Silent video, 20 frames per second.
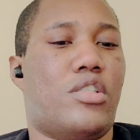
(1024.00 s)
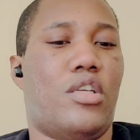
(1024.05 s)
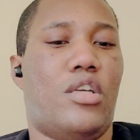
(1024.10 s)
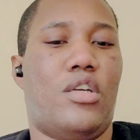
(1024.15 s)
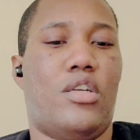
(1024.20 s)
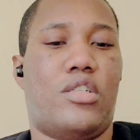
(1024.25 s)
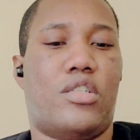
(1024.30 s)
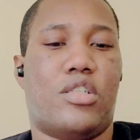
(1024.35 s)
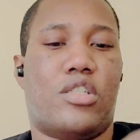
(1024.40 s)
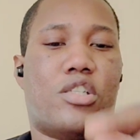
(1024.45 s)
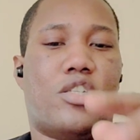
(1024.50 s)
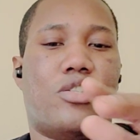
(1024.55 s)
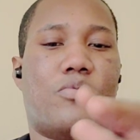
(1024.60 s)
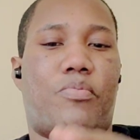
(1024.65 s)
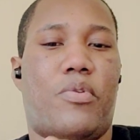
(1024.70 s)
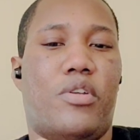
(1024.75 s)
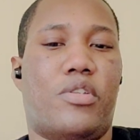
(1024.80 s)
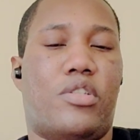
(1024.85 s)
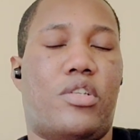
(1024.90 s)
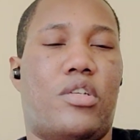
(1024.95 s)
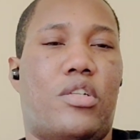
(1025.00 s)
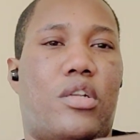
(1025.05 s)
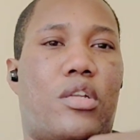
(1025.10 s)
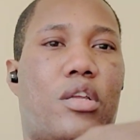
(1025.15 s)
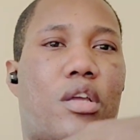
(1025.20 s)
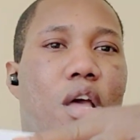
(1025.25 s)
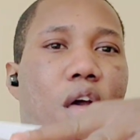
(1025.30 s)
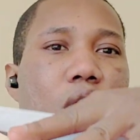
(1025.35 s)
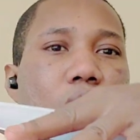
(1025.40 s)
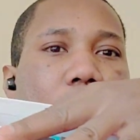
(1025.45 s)
see, this is
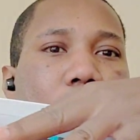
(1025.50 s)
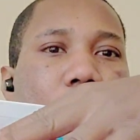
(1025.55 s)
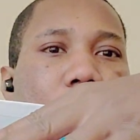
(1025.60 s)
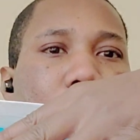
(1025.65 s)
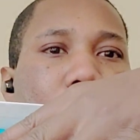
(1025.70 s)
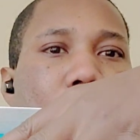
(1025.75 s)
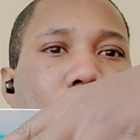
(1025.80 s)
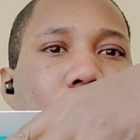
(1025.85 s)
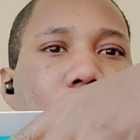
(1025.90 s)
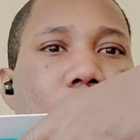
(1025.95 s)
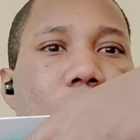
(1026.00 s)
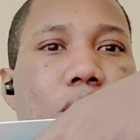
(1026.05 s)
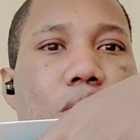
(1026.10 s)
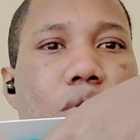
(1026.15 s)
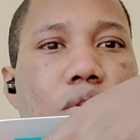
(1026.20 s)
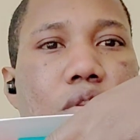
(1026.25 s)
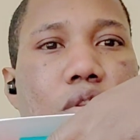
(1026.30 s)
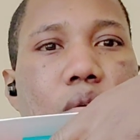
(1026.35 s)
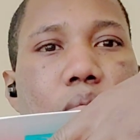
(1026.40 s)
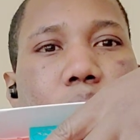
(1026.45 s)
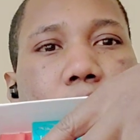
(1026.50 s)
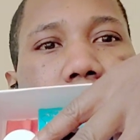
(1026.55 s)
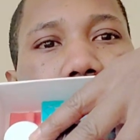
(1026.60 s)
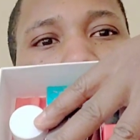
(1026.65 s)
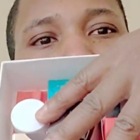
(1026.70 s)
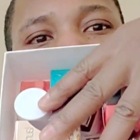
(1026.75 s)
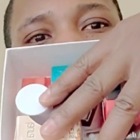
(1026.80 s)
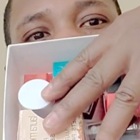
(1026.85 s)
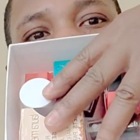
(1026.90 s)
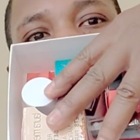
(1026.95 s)
basically how the
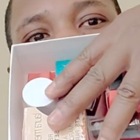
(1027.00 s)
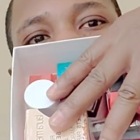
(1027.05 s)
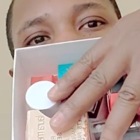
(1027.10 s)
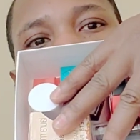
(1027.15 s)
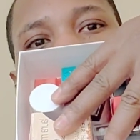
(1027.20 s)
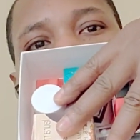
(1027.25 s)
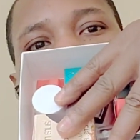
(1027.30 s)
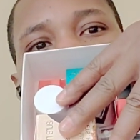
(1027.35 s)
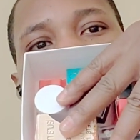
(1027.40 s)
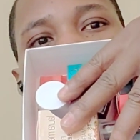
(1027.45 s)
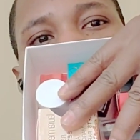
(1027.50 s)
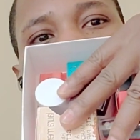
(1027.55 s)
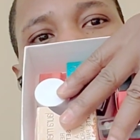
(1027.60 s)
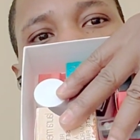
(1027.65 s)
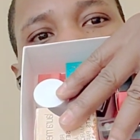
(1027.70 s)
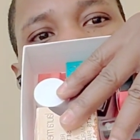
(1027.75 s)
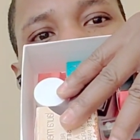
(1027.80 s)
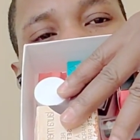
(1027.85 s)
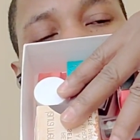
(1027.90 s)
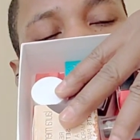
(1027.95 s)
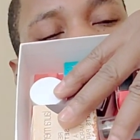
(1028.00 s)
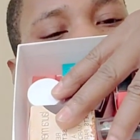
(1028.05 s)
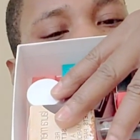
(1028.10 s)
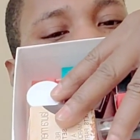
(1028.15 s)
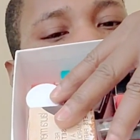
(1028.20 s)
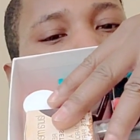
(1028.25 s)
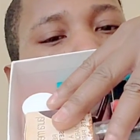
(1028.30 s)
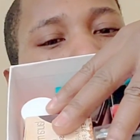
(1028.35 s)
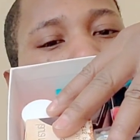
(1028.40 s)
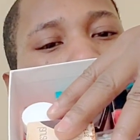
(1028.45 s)
box is. Like, it's really cute.
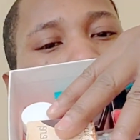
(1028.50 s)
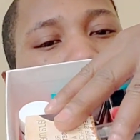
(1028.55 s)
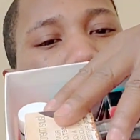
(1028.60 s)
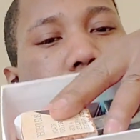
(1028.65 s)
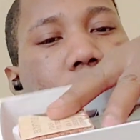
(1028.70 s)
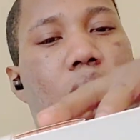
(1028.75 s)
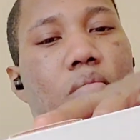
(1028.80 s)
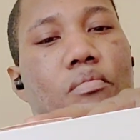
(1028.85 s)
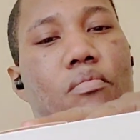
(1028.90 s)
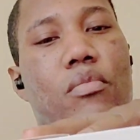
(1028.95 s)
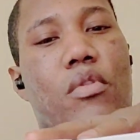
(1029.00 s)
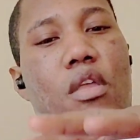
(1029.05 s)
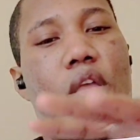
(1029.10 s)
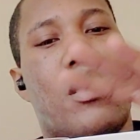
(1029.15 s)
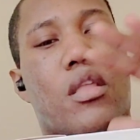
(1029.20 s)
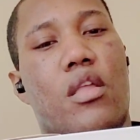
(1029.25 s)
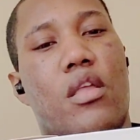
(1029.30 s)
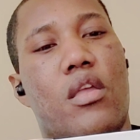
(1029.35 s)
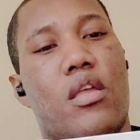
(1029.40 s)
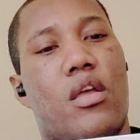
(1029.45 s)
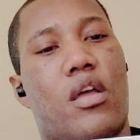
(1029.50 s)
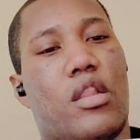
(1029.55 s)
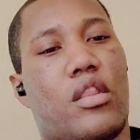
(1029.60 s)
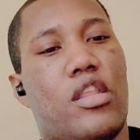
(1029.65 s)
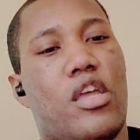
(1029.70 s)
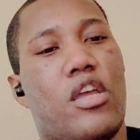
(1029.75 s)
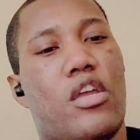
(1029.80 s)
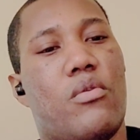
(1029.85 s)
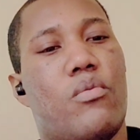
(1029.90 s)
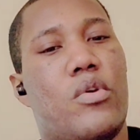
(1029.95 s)
I
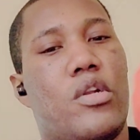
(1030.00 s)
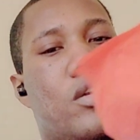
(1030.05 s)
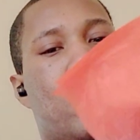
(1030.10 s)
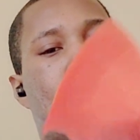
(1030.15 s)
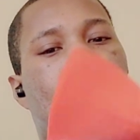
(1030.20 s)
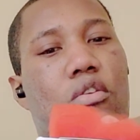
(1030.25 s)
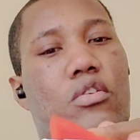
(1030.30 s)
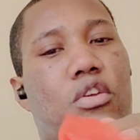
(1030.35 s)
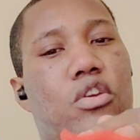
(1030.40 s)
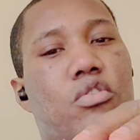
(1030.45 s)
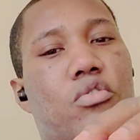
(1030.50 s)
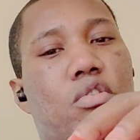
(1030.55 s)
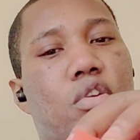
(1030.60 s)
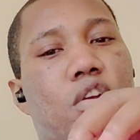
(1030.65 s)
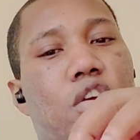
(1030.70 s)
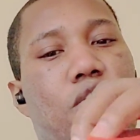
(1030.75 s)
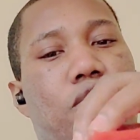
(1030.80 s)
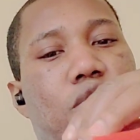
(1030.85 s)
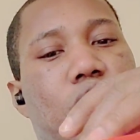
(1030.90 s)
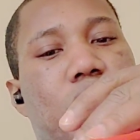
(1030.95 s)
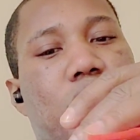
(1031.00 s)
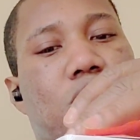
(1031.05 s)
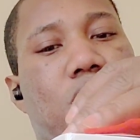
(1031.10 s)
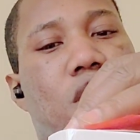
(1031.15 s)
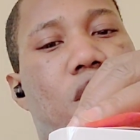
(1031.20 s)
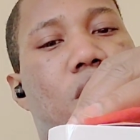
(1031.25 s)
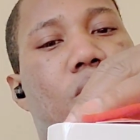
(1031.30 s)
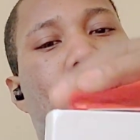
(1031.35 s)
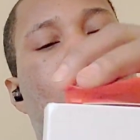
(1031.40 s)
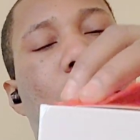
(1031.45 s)
think it would look cuter if this
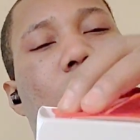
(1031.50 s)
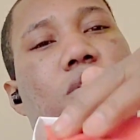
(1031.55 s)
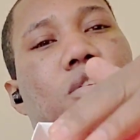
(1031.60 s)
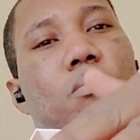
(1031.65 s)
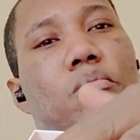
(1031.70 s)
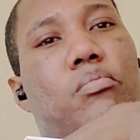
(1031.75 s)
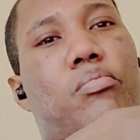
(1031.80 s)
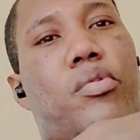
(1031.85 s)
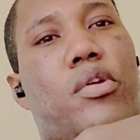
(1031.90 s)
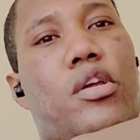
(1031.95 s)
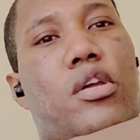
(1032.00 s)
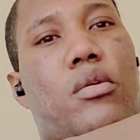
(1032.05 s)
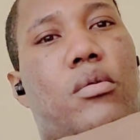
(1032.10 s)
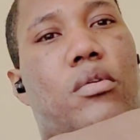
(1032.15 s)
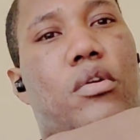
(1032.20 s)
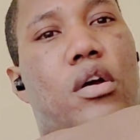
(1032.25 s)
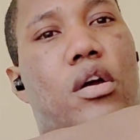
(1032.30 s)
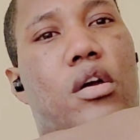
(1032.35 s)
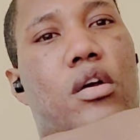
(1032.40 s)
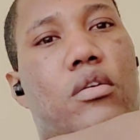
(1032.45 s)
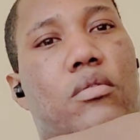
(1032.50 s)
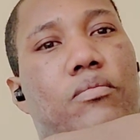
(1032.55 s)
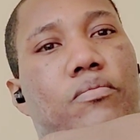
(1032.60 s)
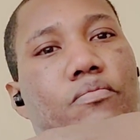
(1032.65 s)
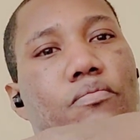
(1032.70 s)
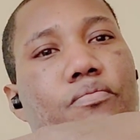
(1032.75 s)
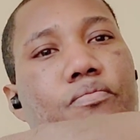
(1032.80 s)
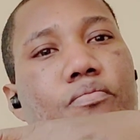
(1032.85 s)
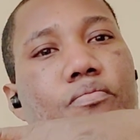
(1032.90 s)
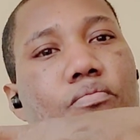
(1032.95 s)
came with some
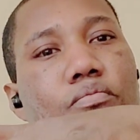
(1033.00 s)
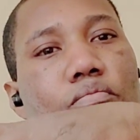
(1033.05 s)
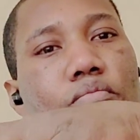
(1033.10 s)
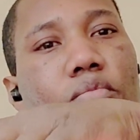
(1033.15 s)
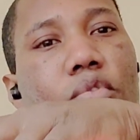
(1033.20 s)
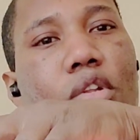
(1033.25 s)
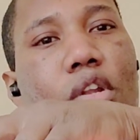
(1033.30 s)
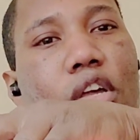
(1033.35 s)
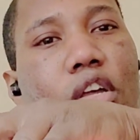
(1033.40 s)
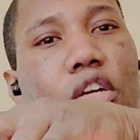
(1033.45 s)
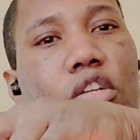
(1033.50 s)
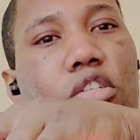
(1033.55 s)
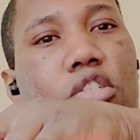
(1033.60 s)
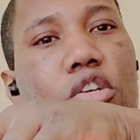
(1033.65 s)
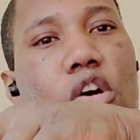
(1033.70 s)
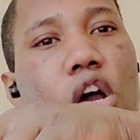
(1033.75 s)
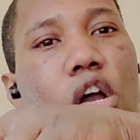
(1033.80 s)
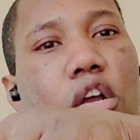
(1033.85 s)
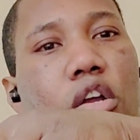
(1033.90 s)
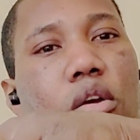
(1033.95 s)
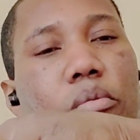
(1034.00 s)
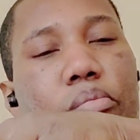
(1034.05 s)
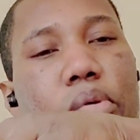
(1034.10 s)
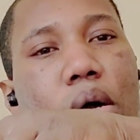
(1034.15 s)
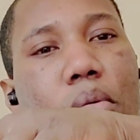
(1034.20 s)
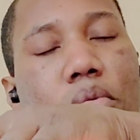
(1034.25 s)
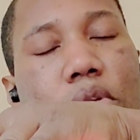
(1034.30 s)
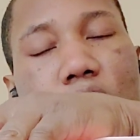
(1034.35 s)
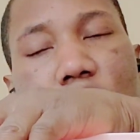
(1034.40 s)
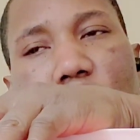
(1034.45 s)
like a dark,
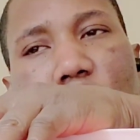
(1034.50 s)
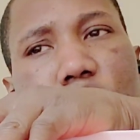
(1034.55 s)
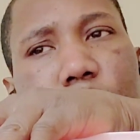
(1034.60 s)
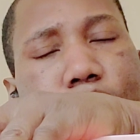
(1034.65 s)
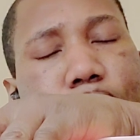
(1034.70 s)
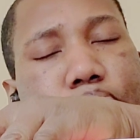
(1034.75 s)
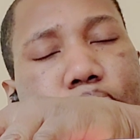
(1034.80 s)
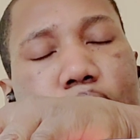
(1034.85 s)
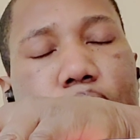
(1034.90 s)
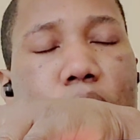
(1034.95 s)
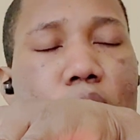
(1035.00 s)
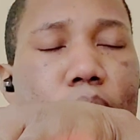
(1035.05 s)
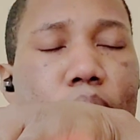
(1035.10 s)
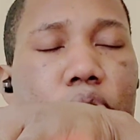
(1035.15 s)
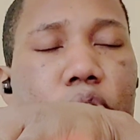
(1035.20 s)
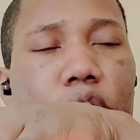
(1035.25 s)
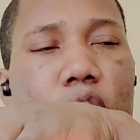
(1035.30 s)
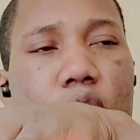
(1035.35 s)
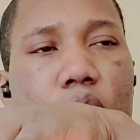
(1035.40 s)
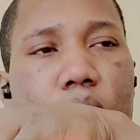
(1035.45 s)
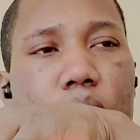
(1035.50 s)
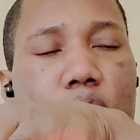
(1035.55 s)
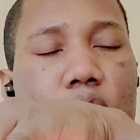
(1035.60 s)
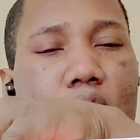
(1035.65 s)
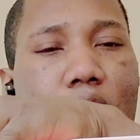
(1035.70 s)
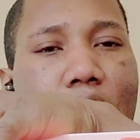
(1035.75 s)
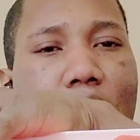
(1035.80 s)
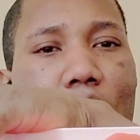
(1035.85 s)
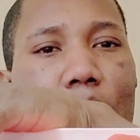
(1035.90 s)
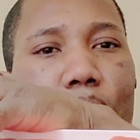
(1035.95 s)
like a bubble gum or
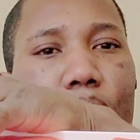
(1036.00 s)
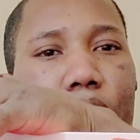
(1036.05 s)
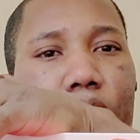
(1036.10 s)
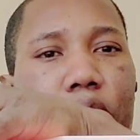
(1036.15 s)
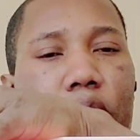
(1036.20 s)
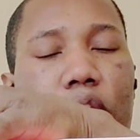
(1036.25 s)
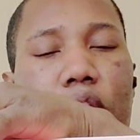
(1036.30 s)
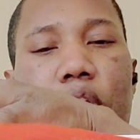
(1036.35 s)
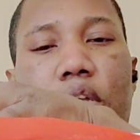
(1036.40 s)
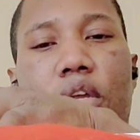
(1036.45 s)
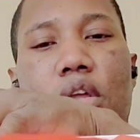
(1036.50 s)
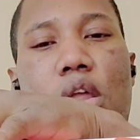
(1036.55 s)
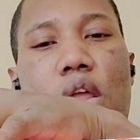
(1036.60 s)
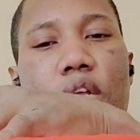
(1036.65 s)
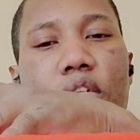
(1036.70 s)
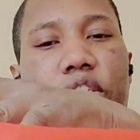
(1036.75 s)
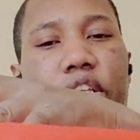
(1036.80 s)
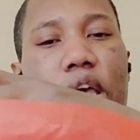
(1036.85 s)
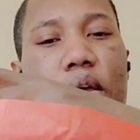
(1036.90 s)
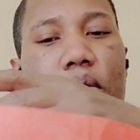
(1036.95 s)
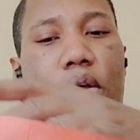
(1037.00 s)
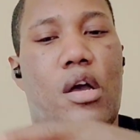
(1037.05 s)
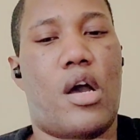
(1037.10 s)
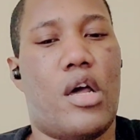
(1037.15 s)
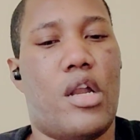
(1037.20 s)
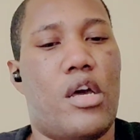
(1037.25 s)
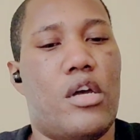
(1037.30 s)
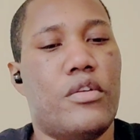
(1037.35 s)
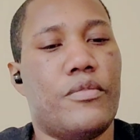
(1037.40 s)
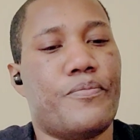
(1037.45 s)
a hot pink set
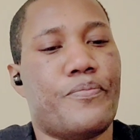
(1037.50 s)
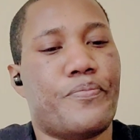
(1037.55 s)
color.